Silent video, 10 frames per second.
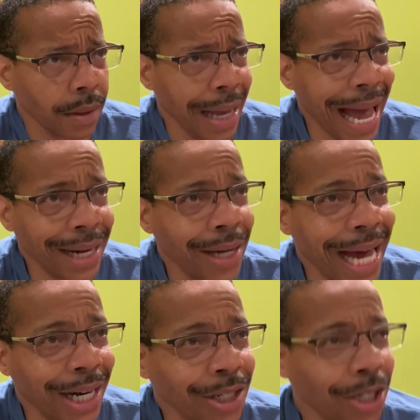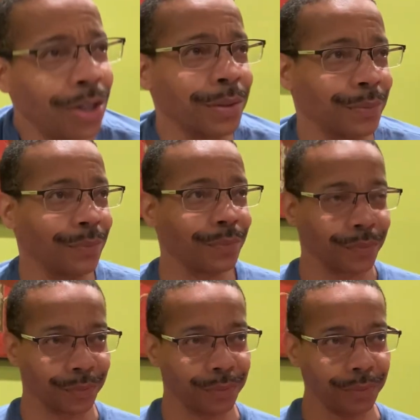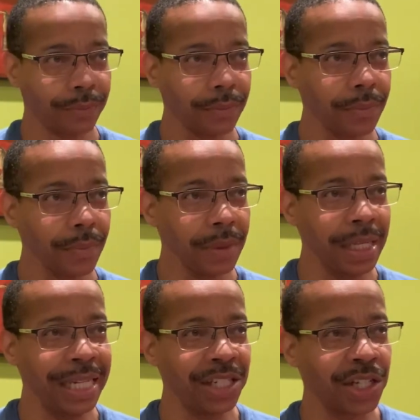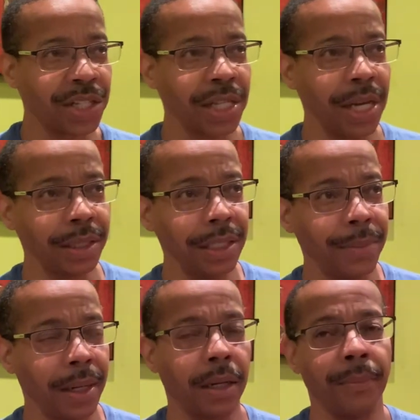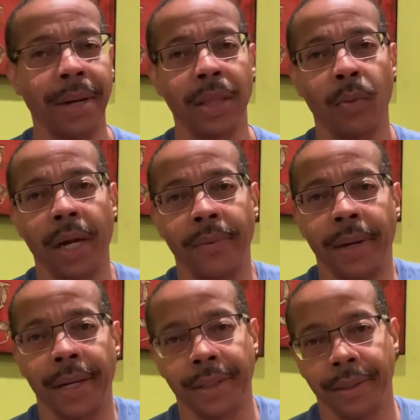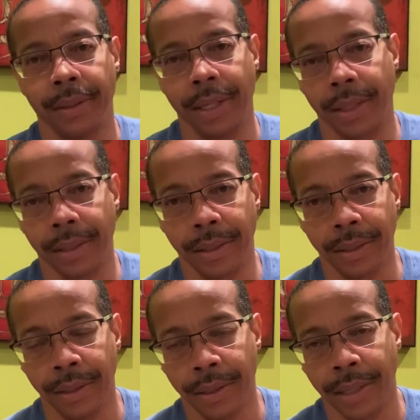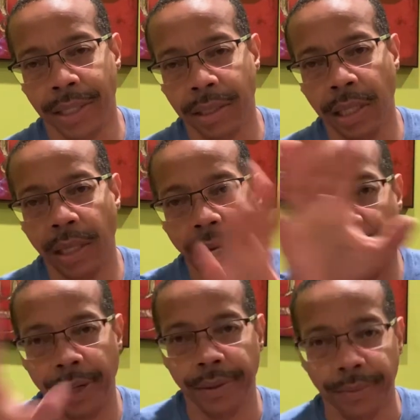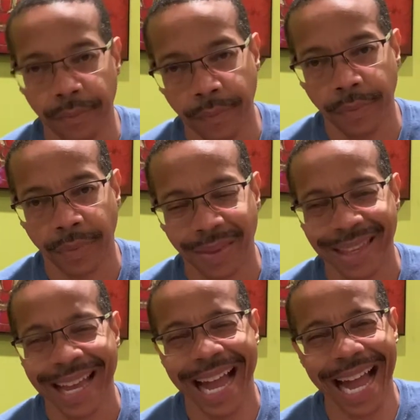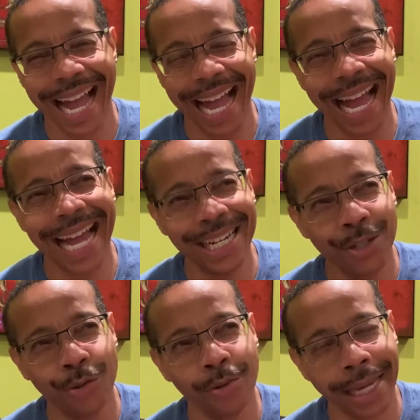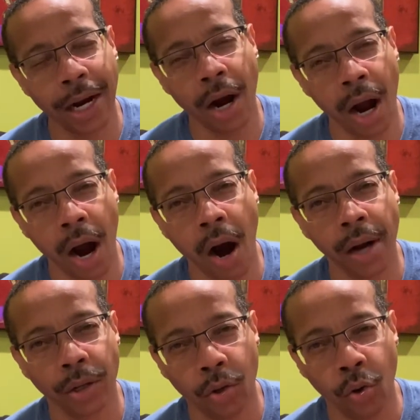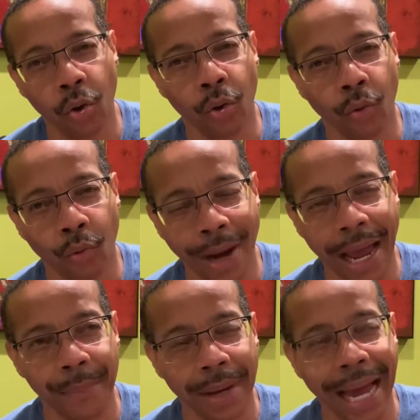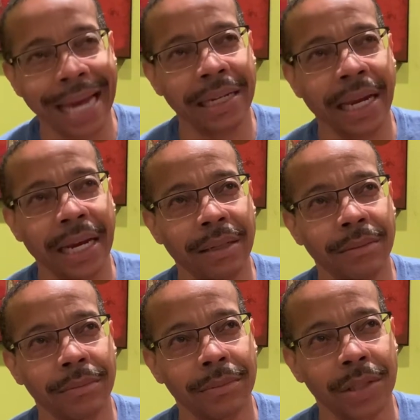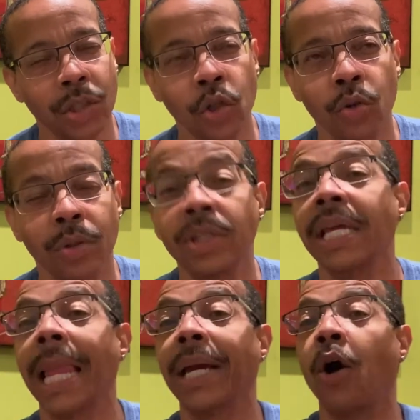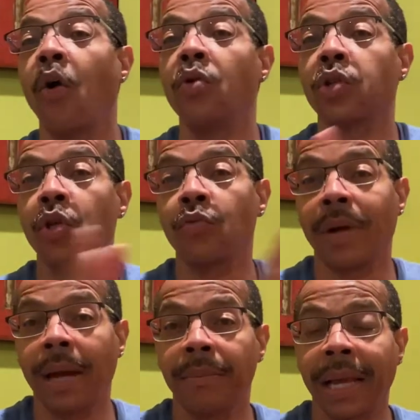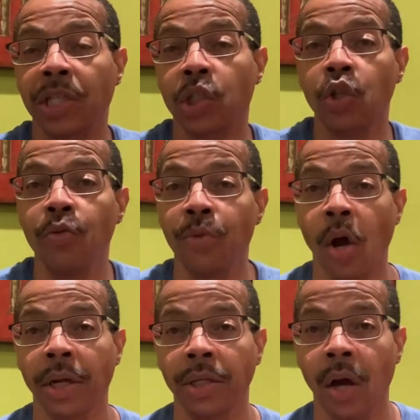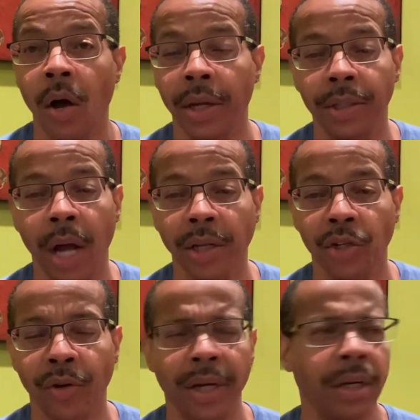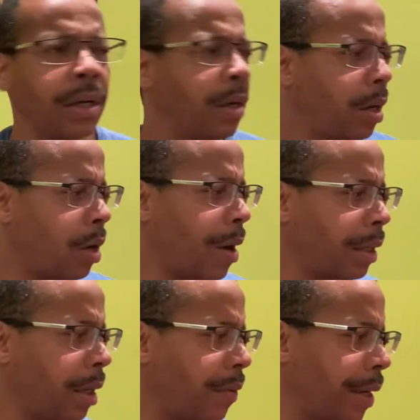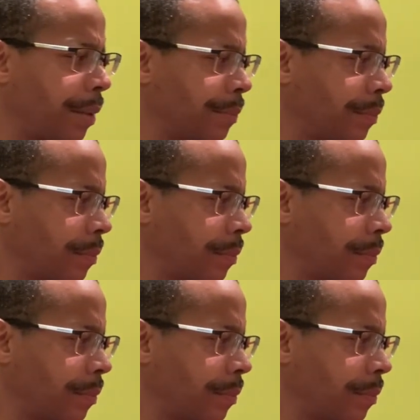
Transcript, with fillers: I don't, I don't know. It's just something about, by the way, about it. Let's clear the air. I do like hardcore rap. I like Snoop. See, I like old school rap, like Snoop Doggy Dogg and Dr. Dre. Oh, I love them.